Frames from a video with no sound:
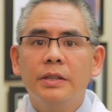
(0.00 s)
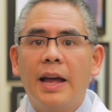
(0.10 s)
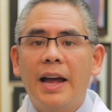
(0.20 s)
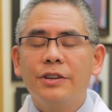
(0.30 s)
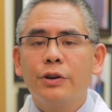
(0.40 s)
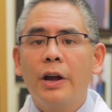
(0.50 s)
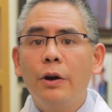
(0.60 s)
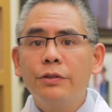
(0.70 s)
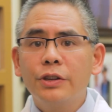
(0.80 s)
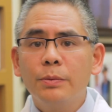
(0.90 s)
As your
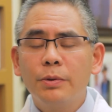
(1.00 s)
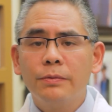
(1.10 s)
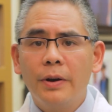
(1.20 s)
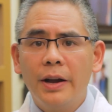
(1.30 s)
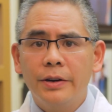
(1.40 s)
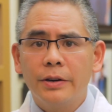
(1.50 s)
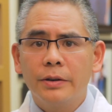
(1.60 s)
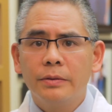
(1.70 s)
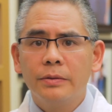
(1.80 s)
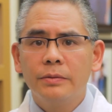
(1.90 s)
healthcare
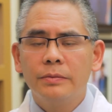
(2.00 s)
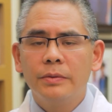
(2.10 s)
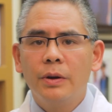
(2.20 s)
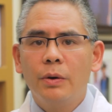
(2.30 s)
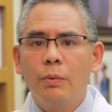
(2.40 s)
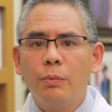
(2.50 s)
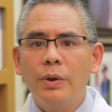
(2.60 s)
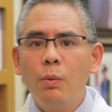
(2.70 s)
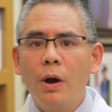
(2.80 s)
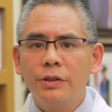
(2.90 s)
provider, we
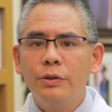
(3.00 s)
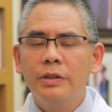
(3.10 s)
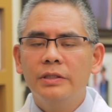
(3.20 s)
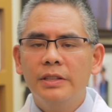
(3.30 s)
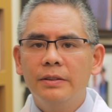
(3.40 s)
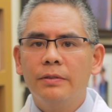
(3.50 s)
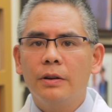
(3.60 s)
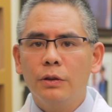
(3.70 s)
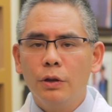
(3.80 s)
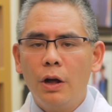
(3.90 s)
want you to live a
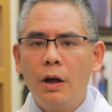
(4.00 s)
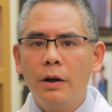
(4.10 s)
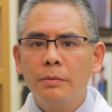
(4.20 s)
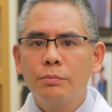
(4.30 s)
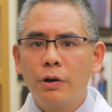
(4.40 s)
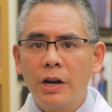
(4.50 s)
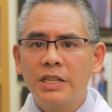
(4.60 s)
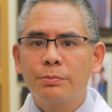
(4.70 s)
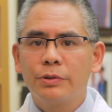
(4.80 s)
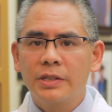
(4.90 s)
long,
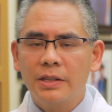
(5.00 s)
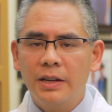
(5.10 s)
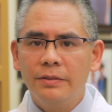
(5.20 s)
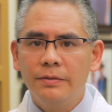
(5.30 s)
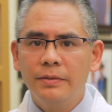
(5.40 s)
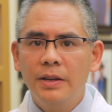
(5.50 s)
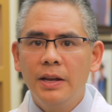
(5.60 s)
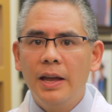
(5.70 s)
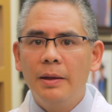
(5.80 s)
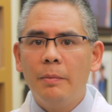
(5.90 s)
prosperous life.
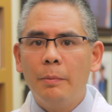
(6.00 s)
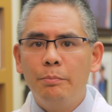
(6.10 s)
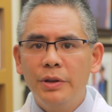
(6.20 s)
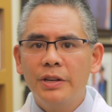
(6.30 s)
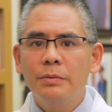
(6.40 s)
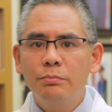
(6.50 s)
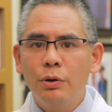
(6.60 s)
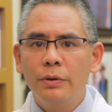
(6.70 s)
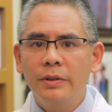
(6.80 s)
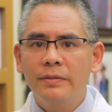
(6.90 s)
And a big
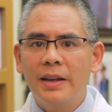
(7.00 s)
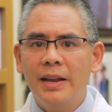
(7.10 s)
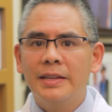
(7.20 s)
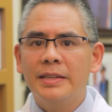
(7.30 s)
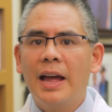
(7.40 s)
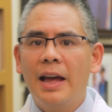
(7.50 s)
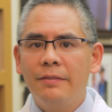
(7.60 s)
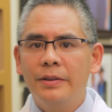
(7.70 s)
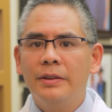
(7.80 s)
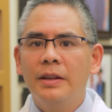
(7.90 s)
component of that is
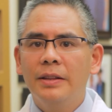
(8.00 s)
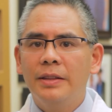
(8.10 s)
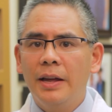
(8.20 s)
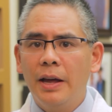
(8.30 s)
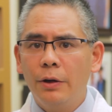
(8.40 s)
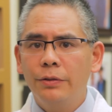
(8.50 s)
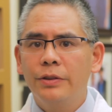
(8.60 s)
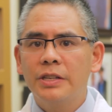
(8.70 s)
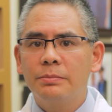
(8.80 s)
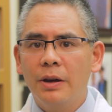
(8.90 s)
having the
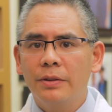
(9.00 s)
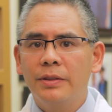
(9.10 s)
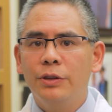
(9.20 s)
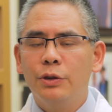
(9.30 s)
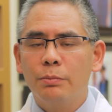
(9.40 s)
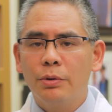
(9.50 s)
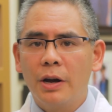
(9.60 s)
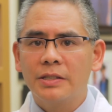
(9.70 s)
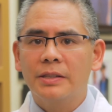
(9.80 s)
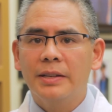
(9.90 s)
healthiest mouth that you can
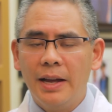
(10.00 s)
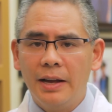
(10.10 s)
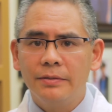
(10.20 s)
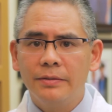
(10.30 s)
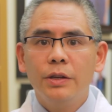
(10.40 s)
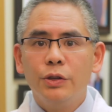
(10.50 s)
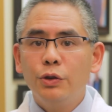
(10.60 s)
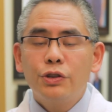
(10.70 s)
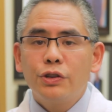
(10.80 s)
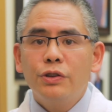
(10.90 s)
possibly have.
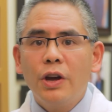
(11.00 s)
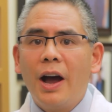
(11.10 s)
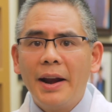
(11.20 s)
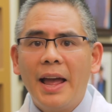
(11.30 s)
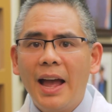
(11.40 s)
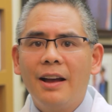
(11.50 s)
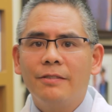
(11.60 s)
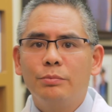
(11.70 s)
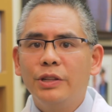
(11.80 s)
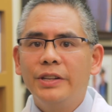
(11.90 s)
You should not
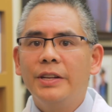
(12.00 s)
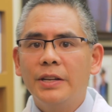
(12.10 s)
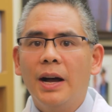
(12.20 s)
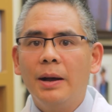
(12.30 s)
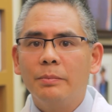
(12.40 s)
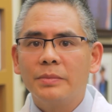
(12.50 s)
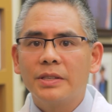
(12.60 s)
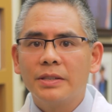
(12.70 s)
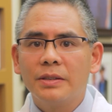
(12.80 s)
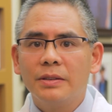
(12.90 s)
have bleeding
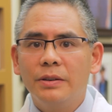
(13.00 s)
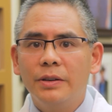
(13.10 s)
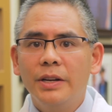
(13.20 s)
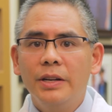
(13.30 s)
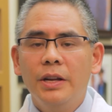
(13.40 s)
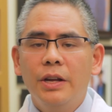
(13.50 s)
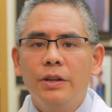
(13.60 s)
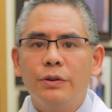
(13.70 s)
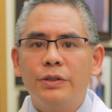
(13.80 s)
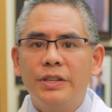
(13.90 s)
gums, right?
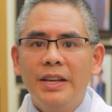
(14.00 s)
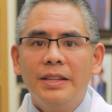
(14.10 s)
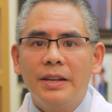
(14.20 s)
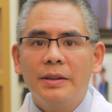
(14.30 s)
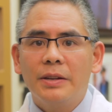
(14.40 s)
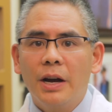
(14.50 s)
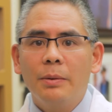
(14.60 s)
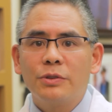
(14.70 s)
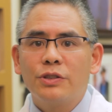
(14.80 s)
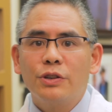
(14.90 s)
Your teeth and
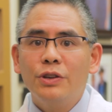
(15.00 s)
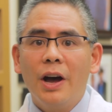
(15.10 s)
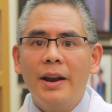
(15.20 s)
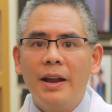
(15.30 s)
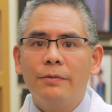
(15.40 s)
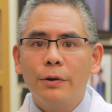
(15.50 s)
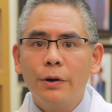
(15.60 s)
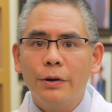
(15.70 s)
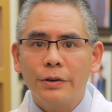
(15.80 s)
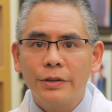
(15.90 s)
gums should not ever
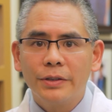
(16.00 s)
hurt.